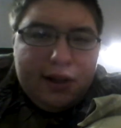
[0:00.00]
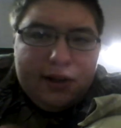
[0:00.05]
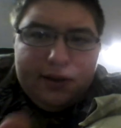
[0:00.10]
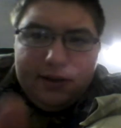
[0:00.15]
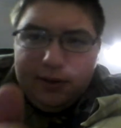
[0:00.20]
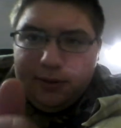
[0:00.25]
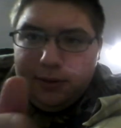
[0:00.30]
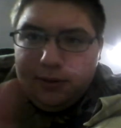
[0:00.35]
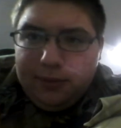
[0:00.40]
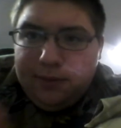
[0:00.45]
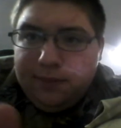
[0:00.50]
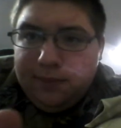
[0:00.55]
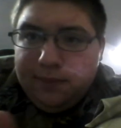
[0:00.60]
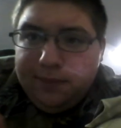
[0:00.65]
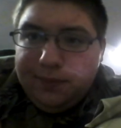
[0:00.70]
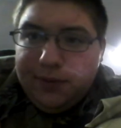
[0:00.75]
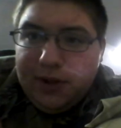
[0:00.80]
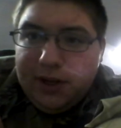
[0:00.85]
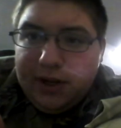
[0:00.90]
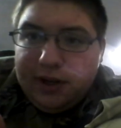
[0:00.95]

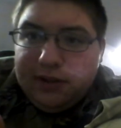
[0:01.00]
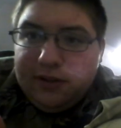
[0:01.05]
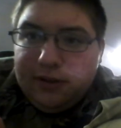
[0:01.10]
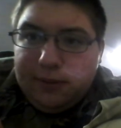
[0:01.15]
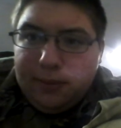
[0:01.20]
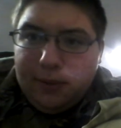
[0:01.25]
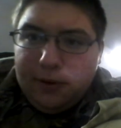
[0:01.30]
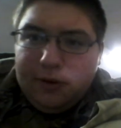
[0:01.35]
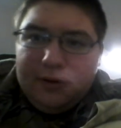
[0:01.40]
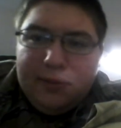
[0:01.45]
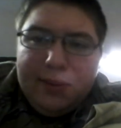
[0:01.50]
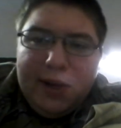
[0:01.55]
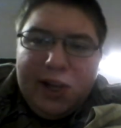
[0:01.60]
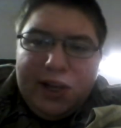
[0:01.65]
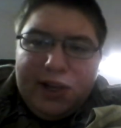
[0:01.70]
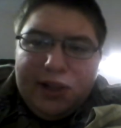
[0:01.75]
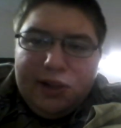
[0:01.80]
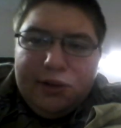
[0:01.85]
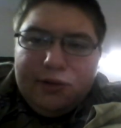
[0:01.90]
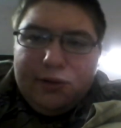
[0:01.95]
Then I'd just push
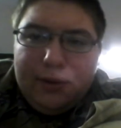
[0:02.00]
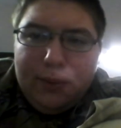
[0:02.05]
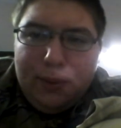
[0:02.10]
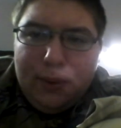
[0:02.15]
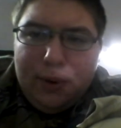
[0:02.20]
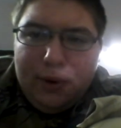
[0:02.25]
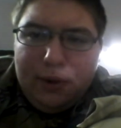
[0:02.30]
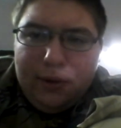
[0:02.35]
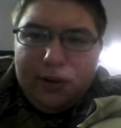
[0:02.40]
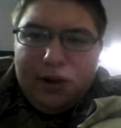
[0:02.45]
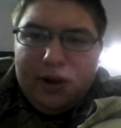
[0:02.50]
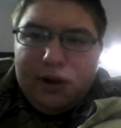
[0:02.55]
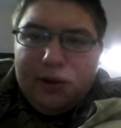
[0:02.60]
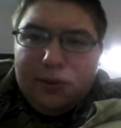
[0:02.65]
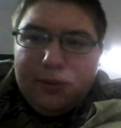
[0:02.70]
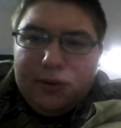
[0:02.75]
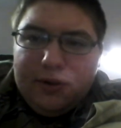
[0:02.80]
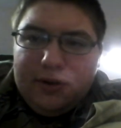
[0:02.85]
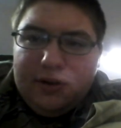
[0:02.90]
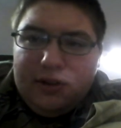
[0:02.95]
back against the wall and
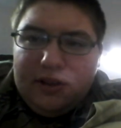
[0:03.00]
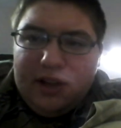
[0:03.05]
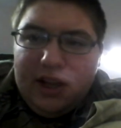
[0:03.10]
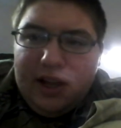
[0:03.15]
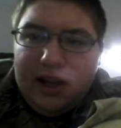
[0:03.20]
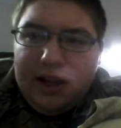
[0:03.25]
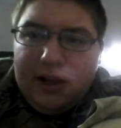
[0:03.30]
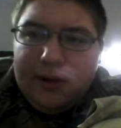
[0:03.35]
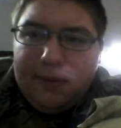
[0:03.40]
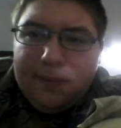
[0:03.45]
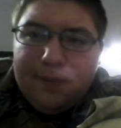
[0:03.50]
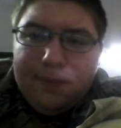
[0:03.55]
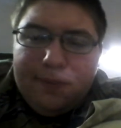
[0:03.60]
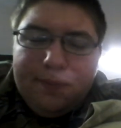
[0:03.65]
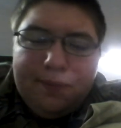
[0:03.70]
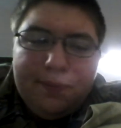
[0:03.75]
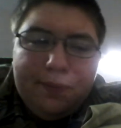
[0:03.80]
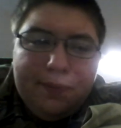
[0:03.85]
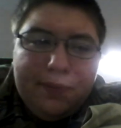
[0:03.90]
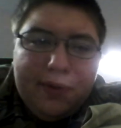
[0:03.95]
it would stay
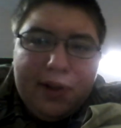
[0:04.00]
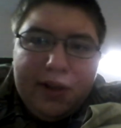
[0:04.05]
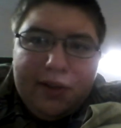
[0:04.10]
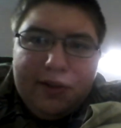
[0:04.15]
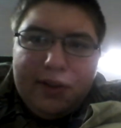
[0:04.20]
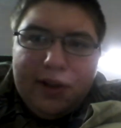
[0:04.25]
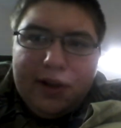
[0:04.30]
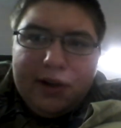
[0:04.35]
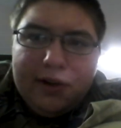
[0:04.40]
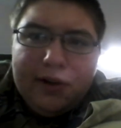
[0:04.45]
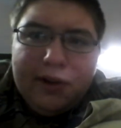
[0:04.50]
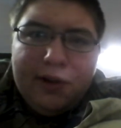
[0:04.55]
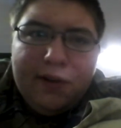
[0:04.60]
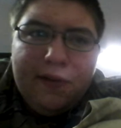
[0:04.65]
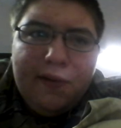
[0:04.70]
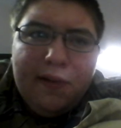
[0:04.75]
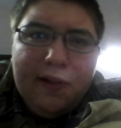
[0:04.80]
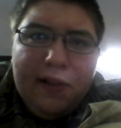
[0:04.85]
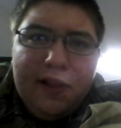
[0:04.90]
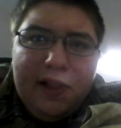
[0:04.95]
in there.
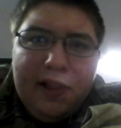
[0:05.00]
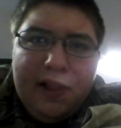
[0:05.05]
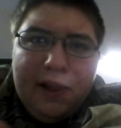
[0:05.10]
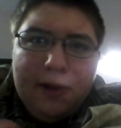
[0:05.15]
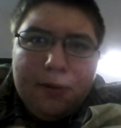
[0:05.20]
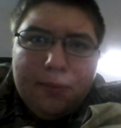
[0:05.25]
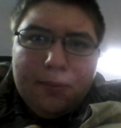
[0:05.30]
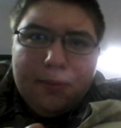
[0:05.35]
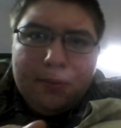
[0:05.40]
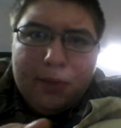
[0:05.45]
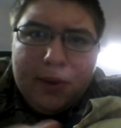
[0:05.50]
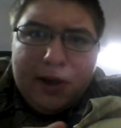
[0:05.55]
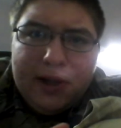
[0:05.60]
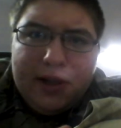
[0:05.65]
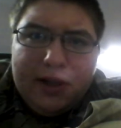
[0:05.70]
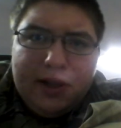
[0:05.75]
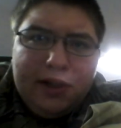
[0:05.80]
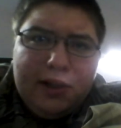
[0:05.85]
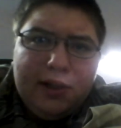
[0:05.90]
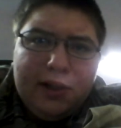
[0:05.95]

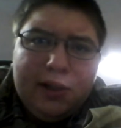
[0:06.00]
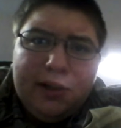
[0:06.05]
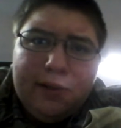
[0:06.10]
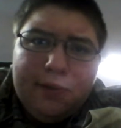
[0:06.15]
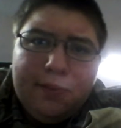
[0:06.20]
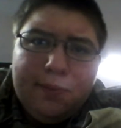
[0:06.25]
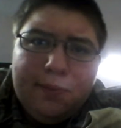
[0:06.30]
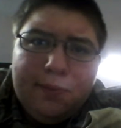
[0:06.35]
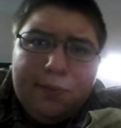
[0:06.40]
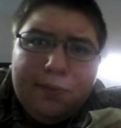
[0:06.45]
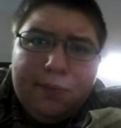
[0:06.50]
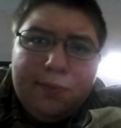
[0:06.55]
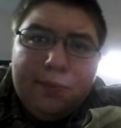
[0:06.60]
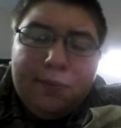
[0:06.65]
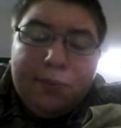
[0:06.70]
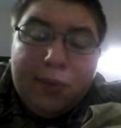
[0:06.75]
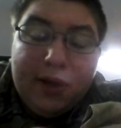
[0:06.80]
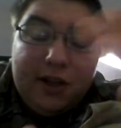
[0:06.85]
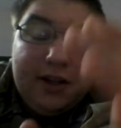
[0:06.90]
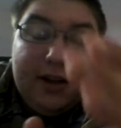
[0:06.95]
My
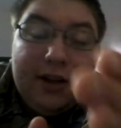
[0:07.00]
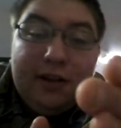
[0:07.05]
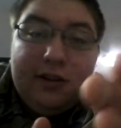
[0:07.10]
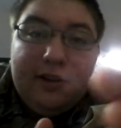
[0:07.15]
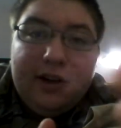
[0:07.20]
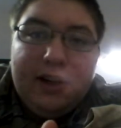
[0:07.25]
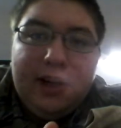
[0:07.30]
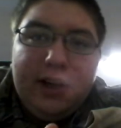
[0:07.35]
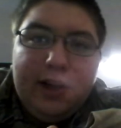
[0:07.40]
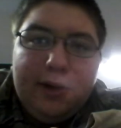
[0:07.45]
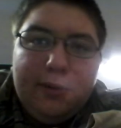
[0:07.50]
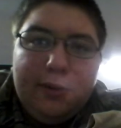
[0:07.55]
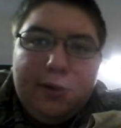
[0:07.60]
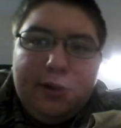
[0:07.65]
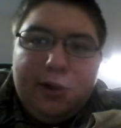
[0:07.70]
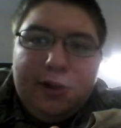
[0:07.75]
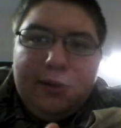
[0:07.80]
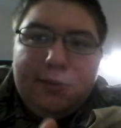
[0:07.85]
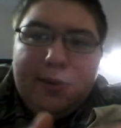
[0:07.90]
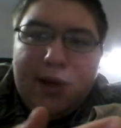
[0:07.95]
cousin had
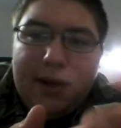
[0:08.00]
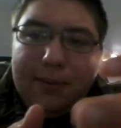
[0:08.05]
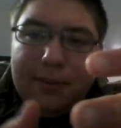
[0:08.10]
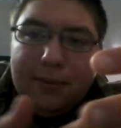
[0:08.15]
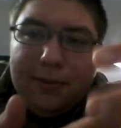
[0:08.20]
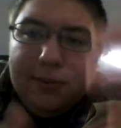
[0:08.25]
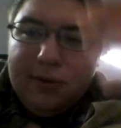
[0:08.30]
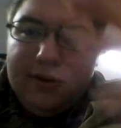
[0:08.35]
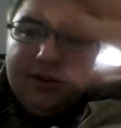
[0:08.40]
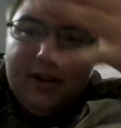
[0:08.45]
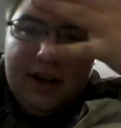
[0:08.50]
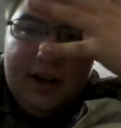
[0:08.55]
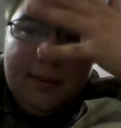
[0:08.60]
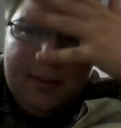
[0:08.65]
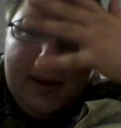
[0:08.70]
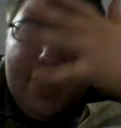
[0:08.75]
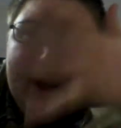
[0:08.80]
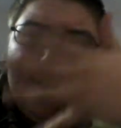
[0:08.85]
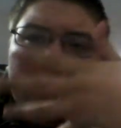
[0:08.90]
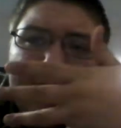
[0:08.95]
a paper mache
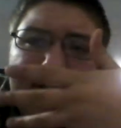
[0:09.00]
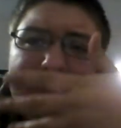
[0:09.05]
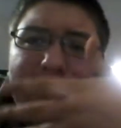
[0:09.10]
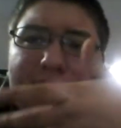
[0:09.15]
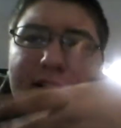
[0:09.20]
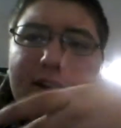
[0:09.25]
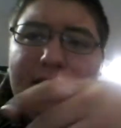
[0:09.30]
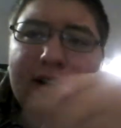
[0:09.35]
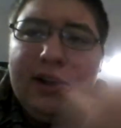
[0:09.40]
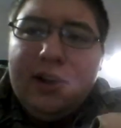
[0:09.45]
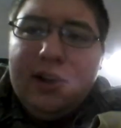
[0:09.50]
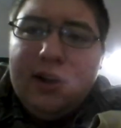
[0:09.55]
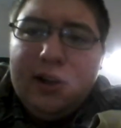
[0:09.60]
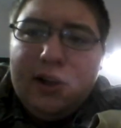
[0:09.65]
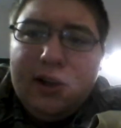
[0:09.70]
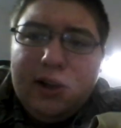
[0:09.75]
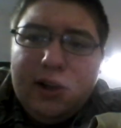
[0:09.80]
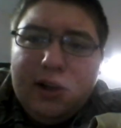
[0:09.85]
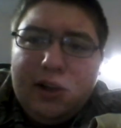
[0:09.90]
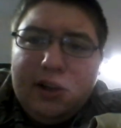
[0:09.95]
mask,
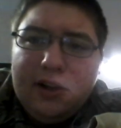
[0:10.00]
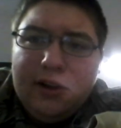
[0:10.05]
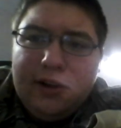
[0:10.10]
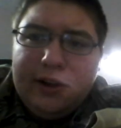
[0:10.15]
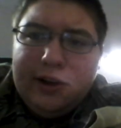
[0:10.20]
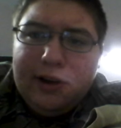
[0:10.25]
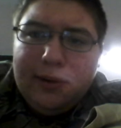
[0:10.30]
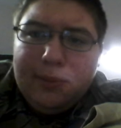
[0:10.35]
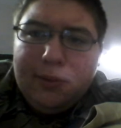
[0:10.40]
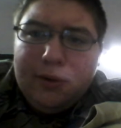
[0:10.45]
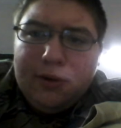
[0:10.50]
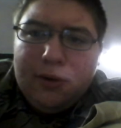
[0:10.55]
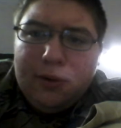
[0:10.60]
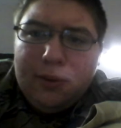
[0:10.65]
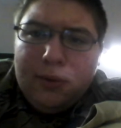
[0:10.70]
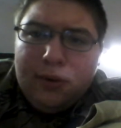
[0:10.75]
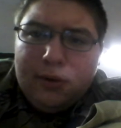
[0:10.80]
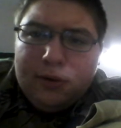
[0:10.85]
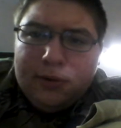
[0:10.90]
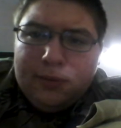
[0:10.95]
and he hung it up on the
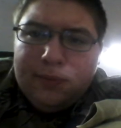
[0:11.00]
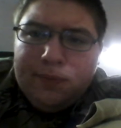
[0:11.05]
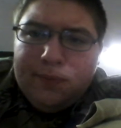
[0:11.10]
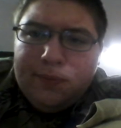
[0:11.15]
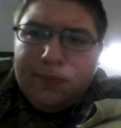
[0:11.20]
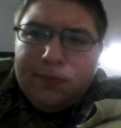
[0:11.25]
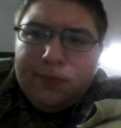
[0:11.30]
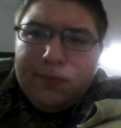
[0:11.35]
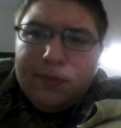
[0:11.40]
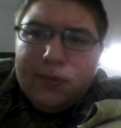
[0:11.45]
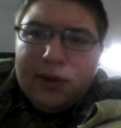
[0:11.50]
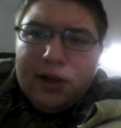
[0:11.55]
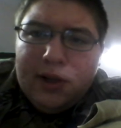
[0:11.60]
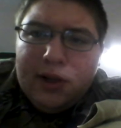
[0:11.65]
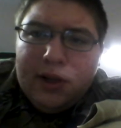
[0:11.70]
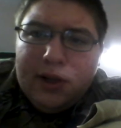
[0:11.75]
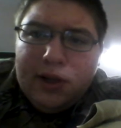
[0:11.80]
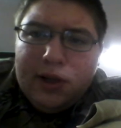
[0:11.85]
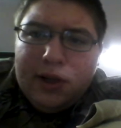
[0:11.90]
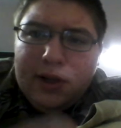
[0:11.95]
wall,
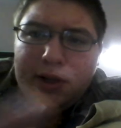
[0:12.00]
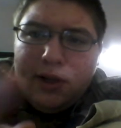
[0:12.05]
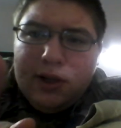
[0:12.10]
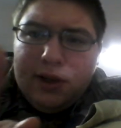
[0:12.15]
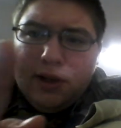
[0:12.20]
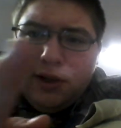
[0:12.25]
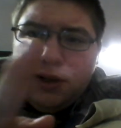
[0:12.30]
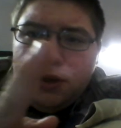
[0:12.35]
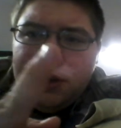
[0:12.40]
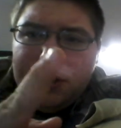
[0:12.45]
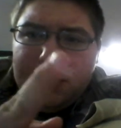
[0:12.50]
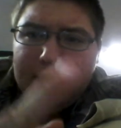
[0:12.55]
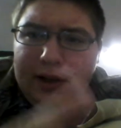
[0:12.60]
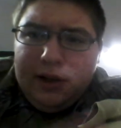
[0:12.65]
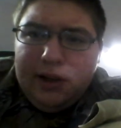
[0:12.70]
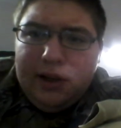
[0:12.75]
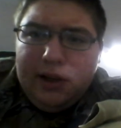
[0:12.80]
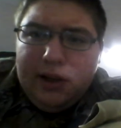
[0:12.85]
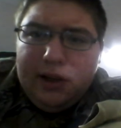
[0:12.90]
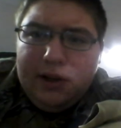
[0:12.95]

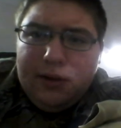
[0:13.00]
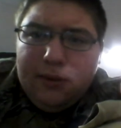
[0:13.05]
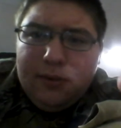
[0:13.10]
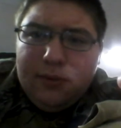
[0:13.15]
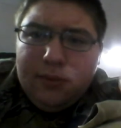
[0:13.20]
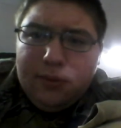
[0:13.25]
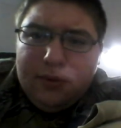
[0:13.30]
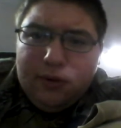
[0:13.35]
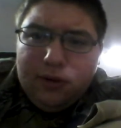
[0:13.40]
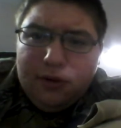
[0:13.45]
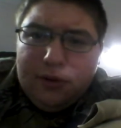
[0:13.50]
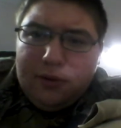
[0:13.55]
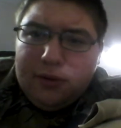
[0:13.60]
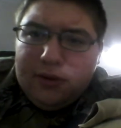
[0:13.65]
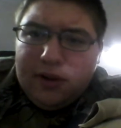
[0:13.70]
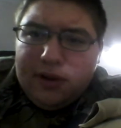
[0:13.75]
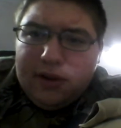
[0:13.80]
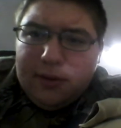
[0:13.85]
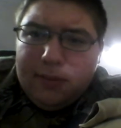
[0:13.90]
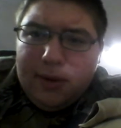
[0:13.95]
and it was loose
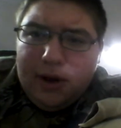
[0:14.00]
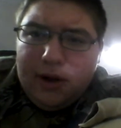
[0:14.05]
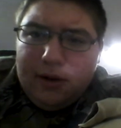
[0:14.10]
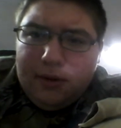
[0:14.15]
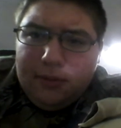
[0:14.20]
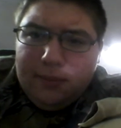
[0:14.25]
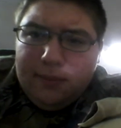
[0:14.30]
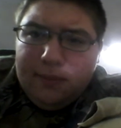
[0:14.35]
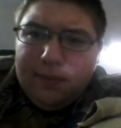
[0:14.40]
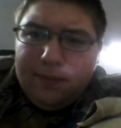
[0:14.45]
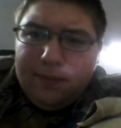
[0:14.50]
on the bottom,